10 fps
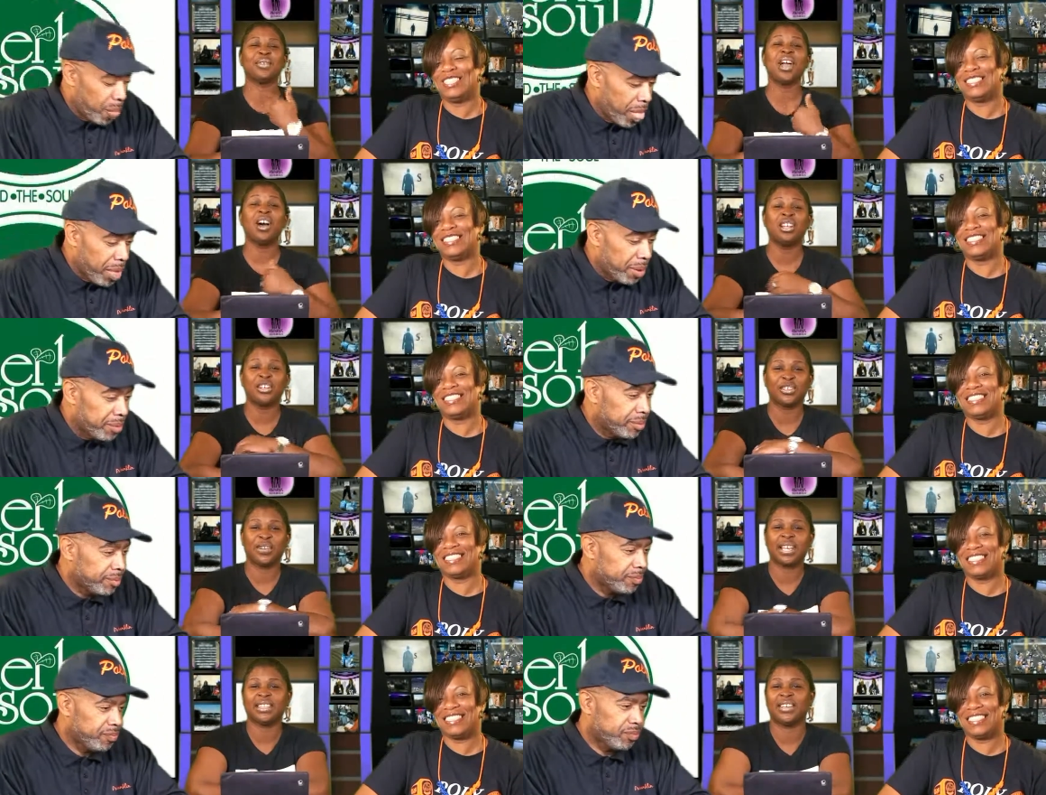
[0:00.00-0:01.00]
Speaker 1: We all look
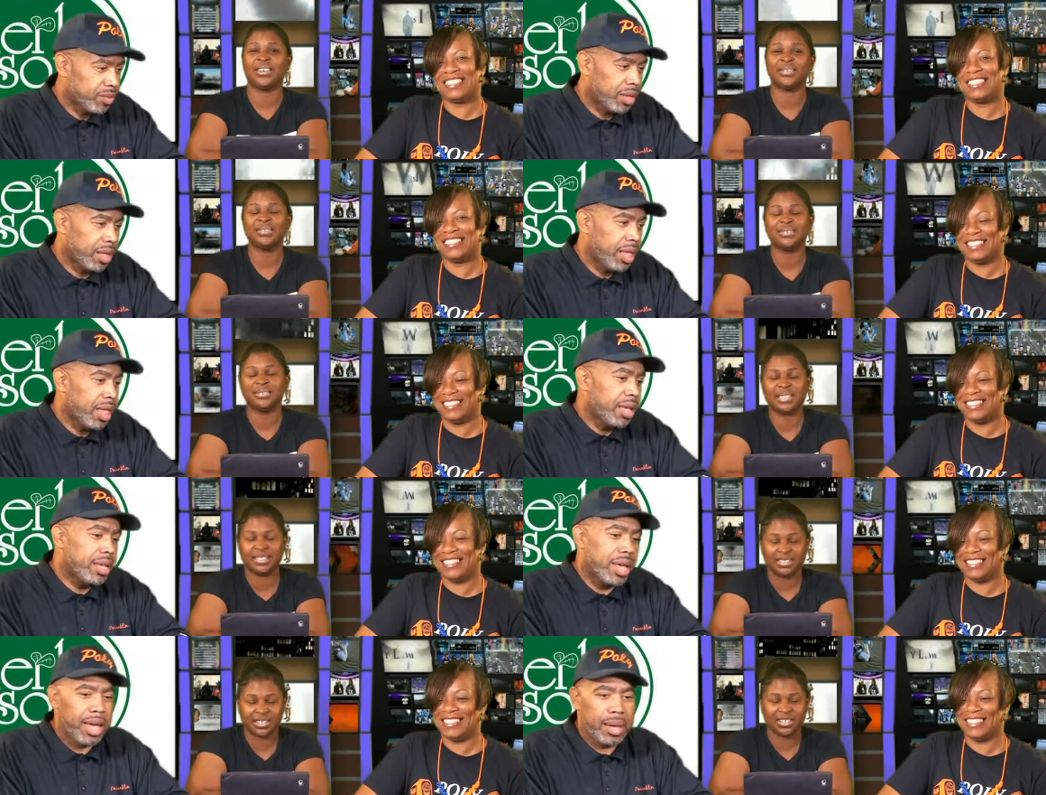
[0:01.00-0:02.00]
great, though.
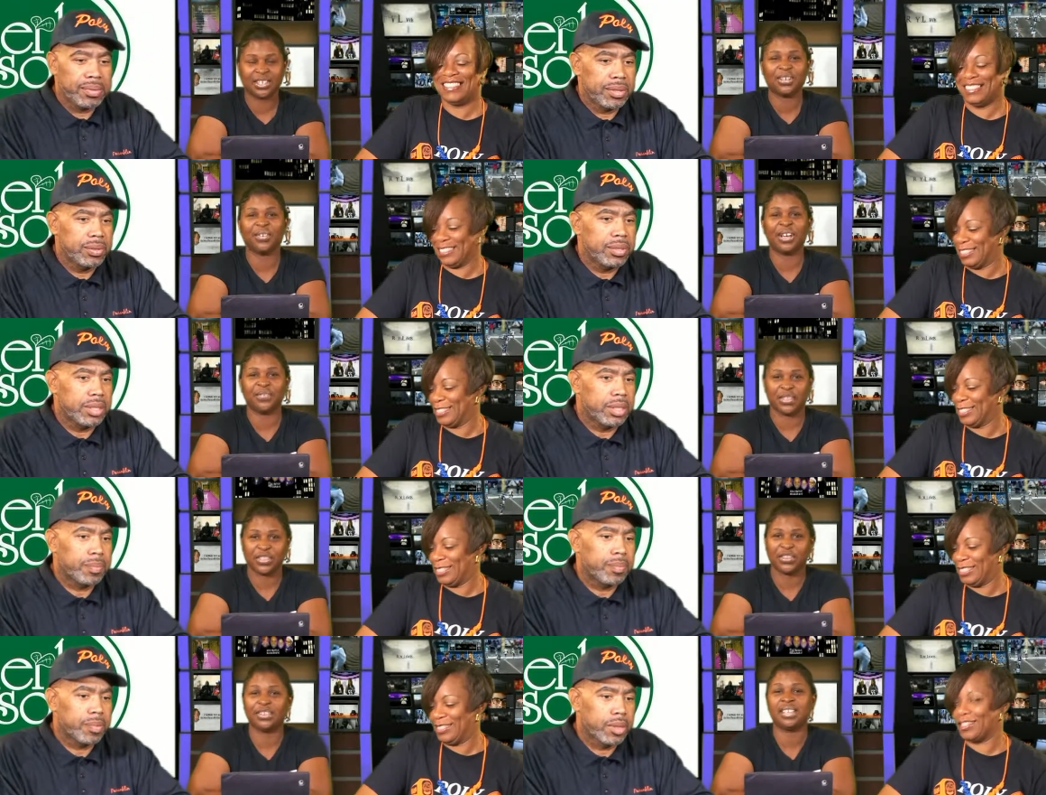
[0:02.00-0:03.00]
We yeah, looked absolutely. great for
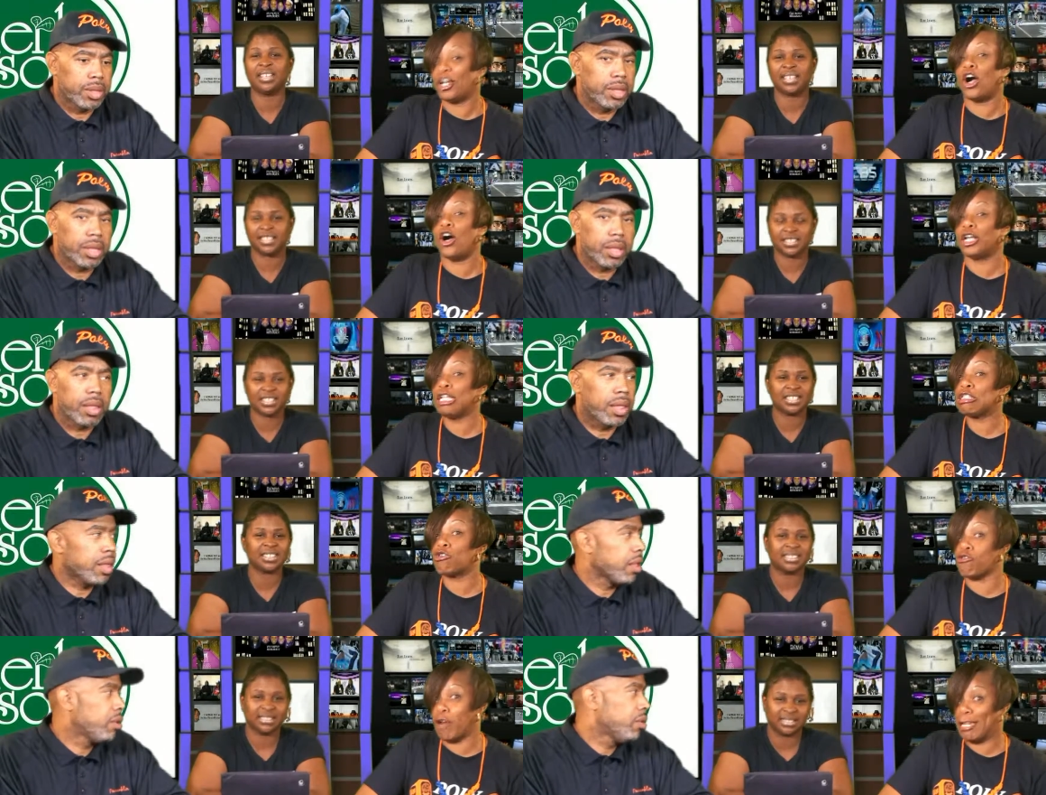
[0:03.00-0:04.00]
30 years. God
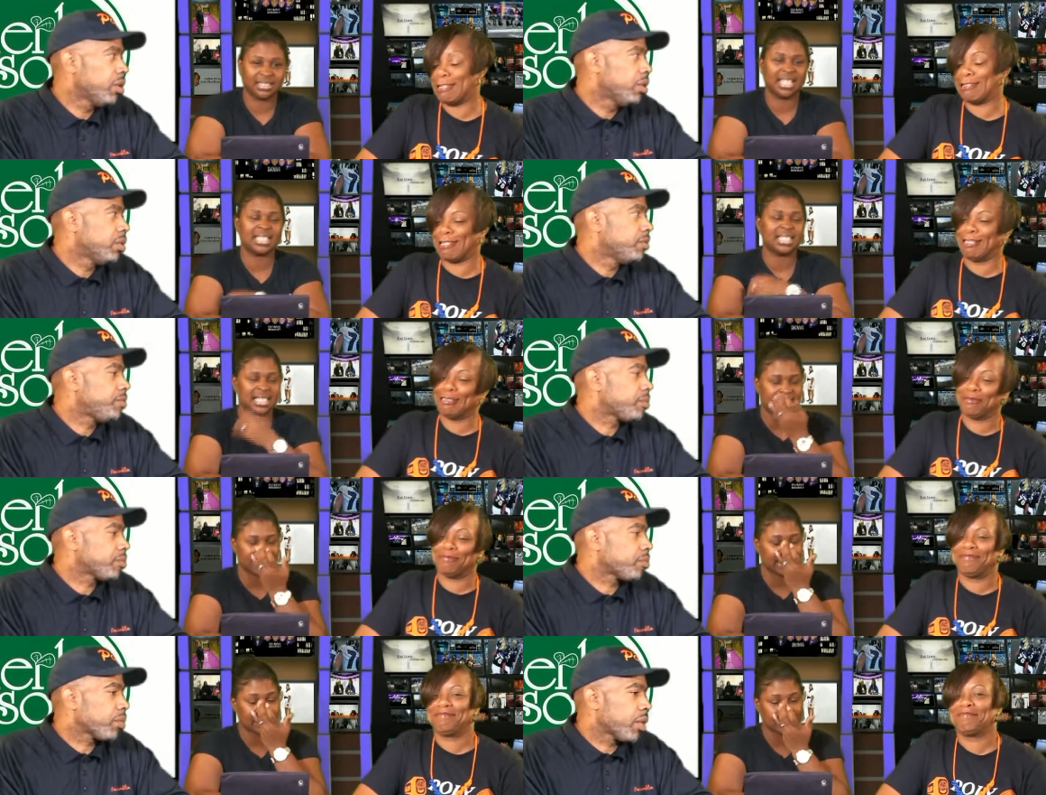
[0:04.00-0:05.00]
is great. Yes, He
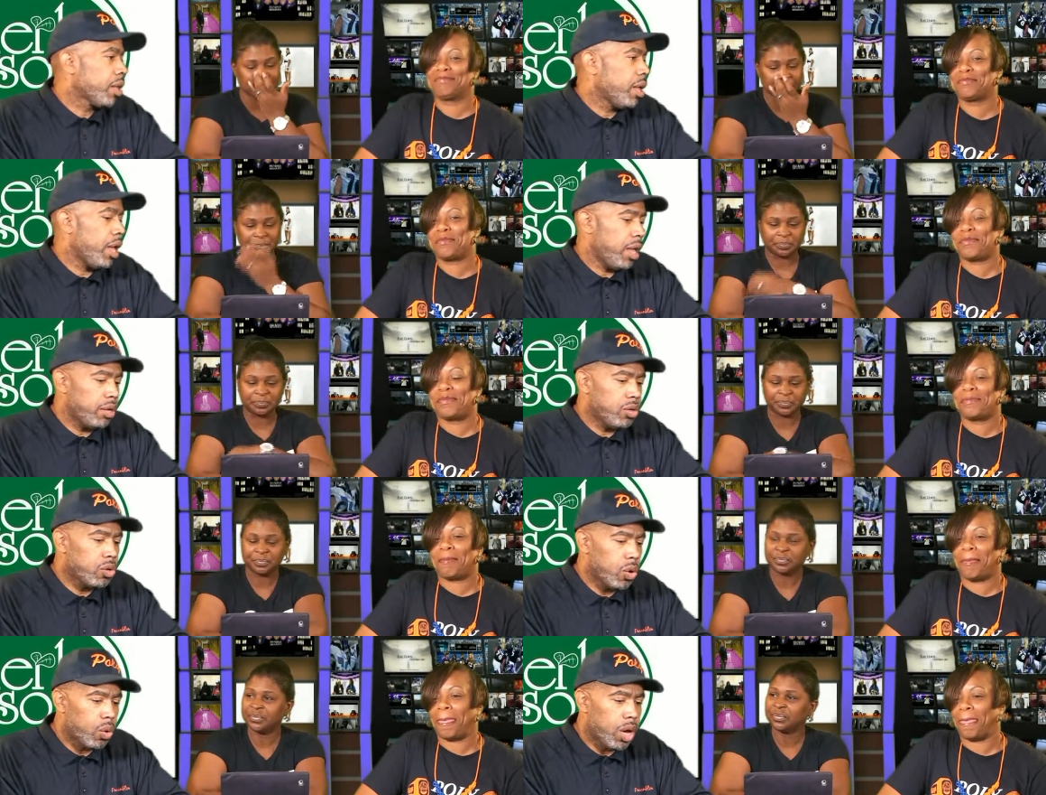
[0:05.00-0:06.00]
is.
Speaker 2: And
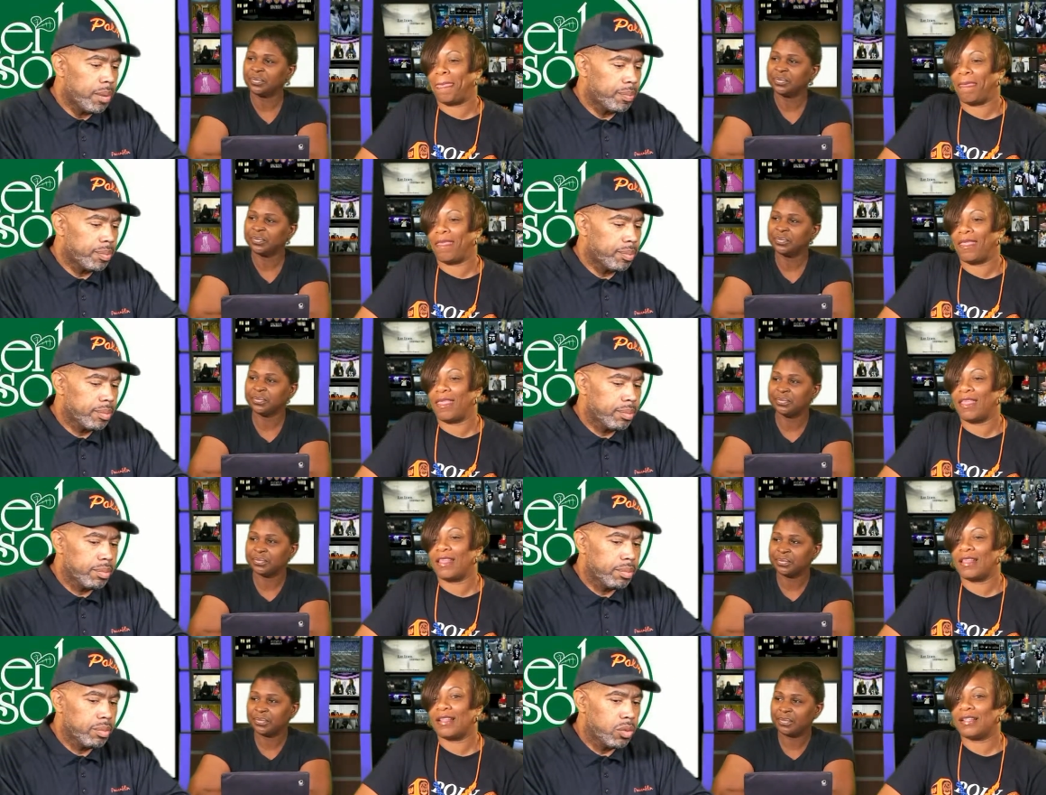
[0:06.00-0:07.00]
you know, um,
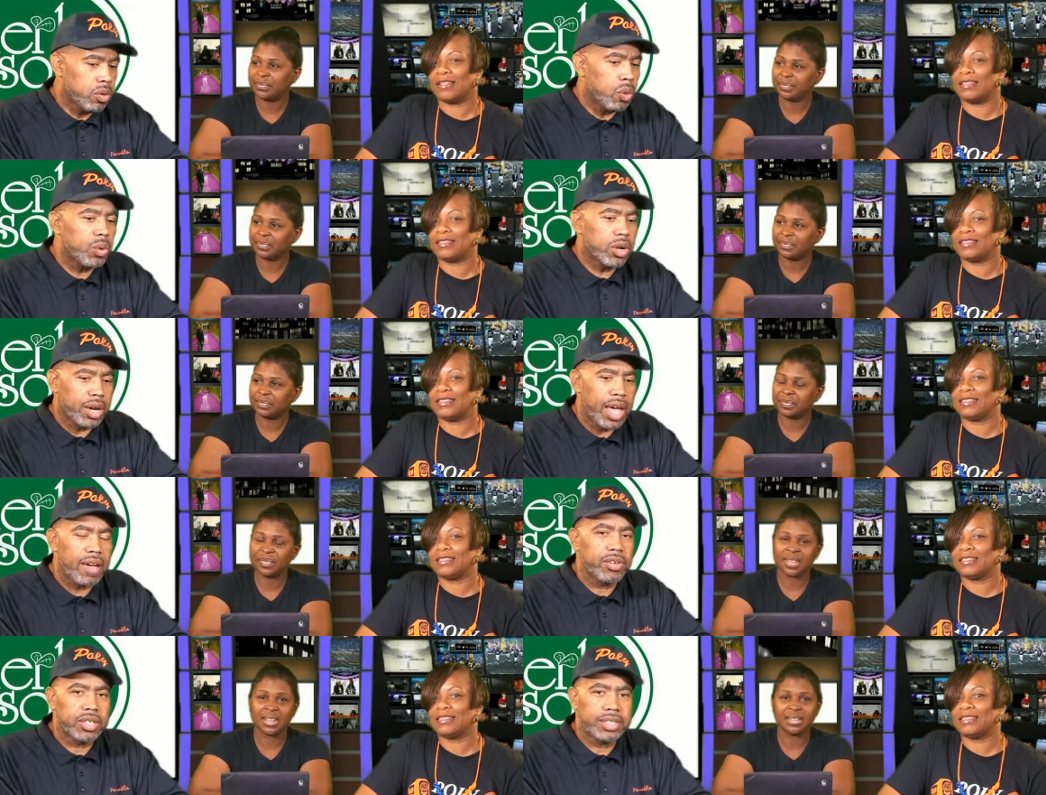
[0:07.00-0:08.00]
you know, we're gonna
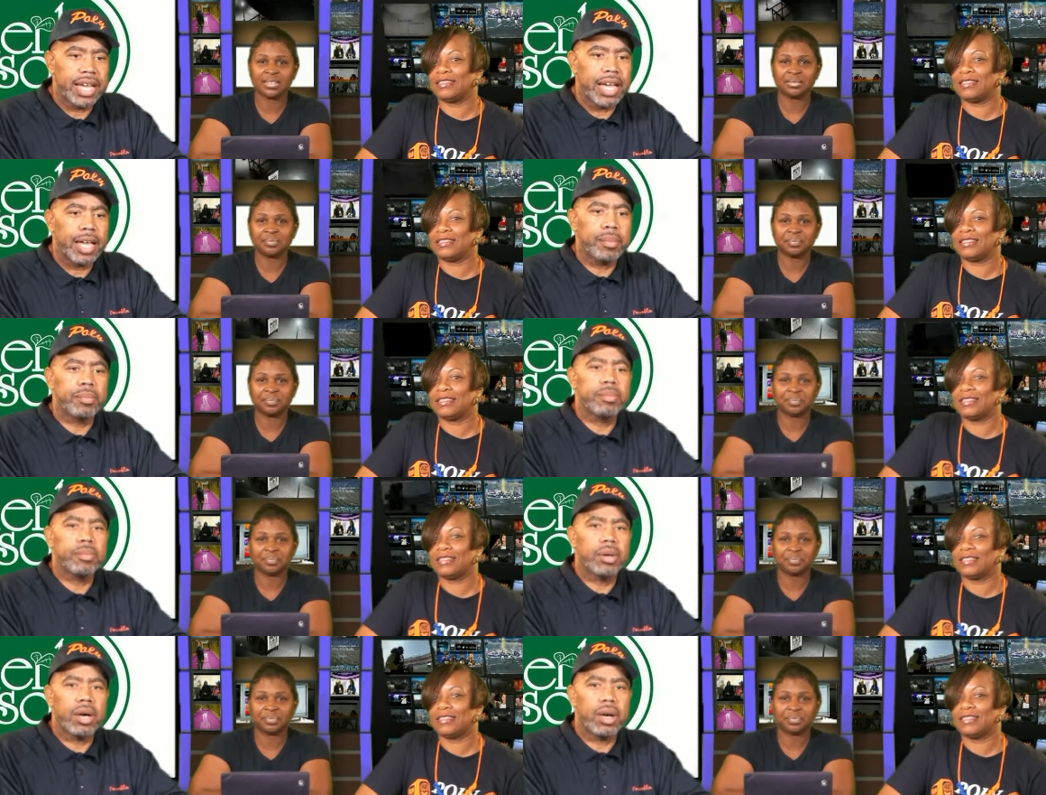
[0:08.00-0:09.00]
have a good time
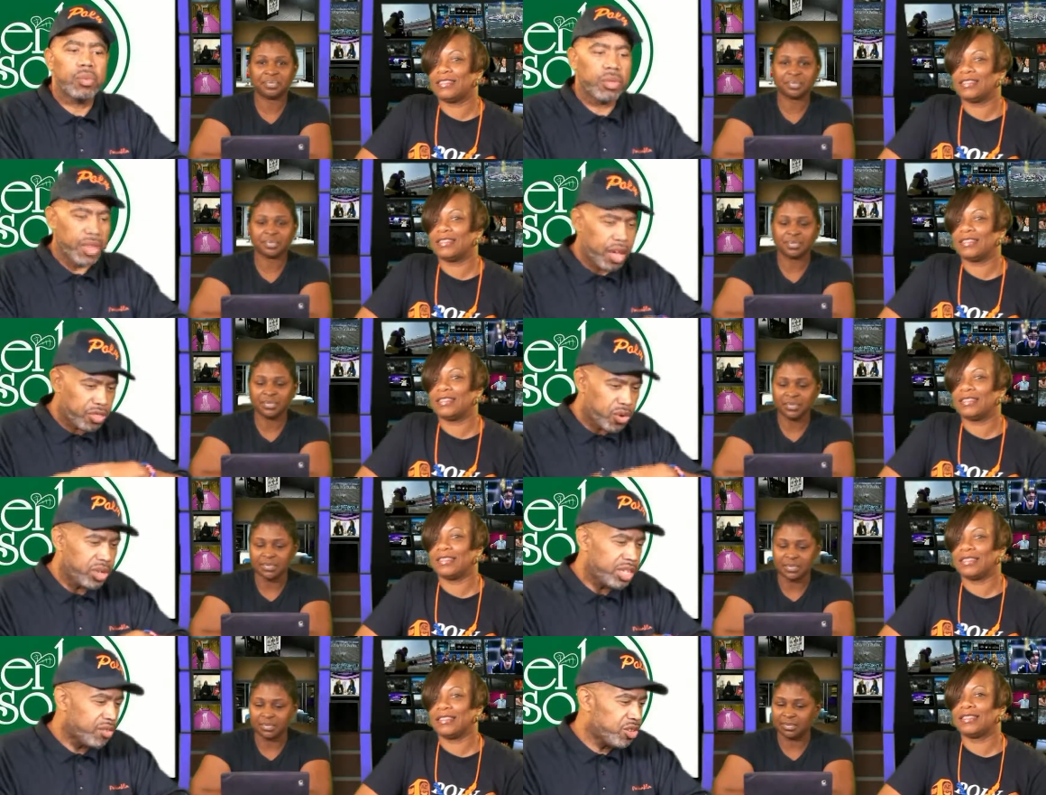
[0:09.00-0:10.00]
uh, with our
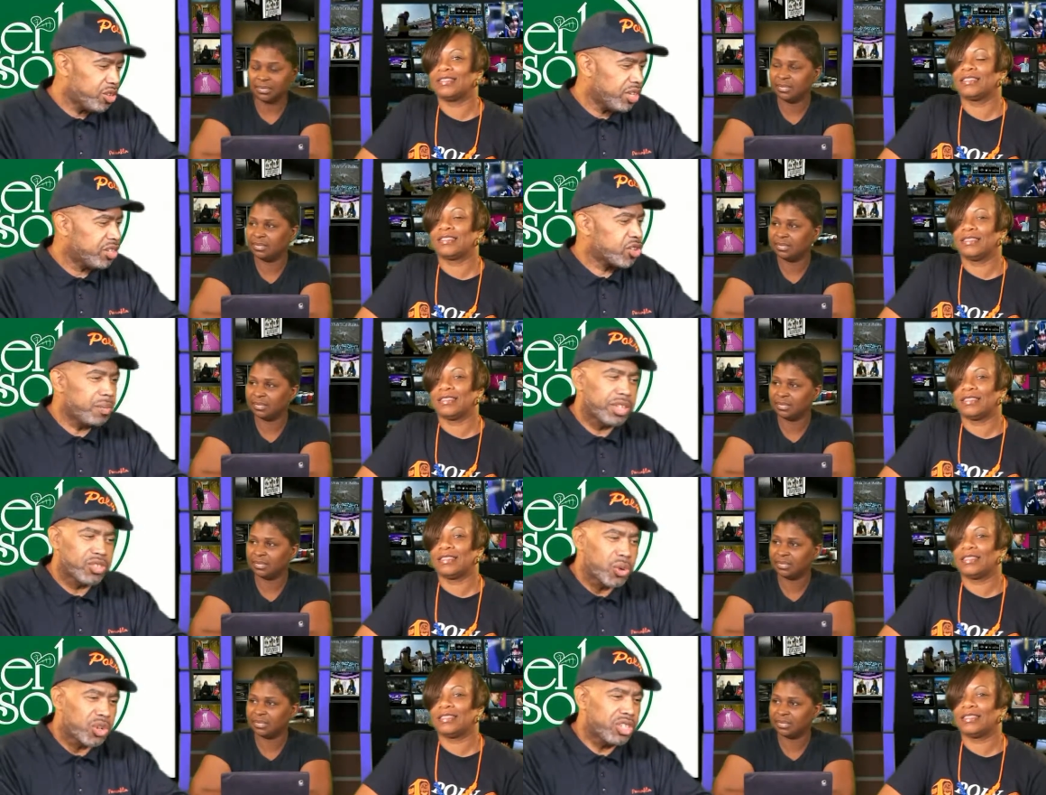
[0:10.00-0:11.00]
30 year reunion. It's gonna be
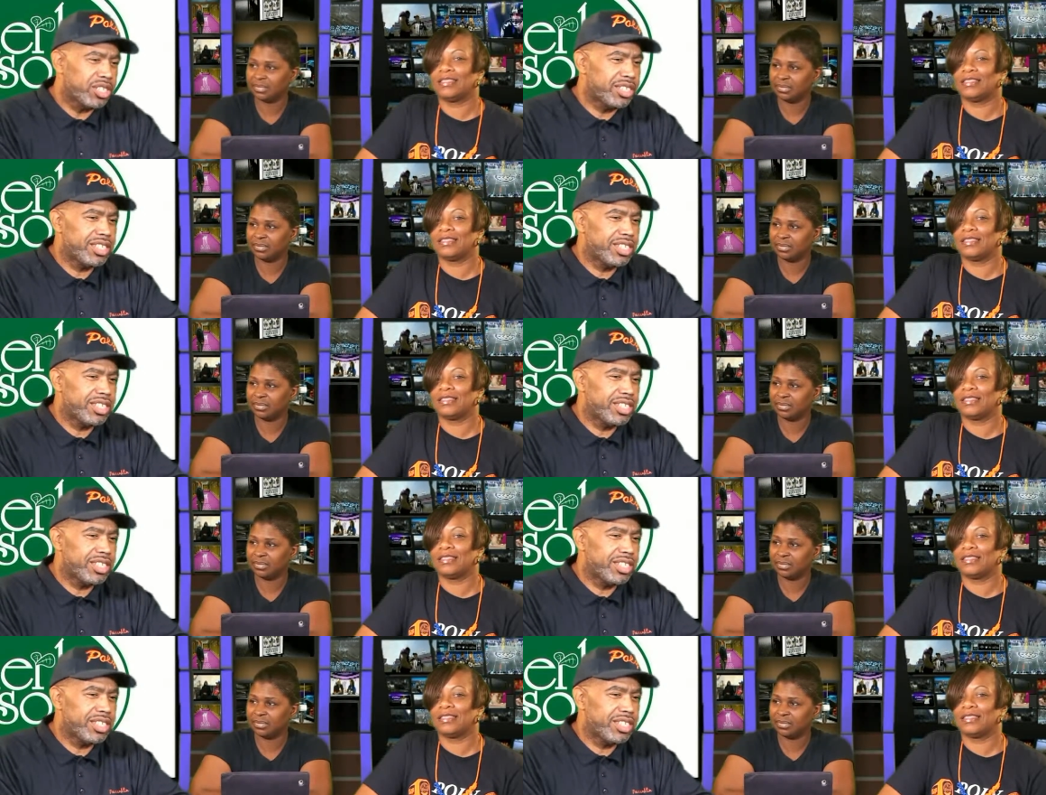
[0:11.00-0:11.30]
so good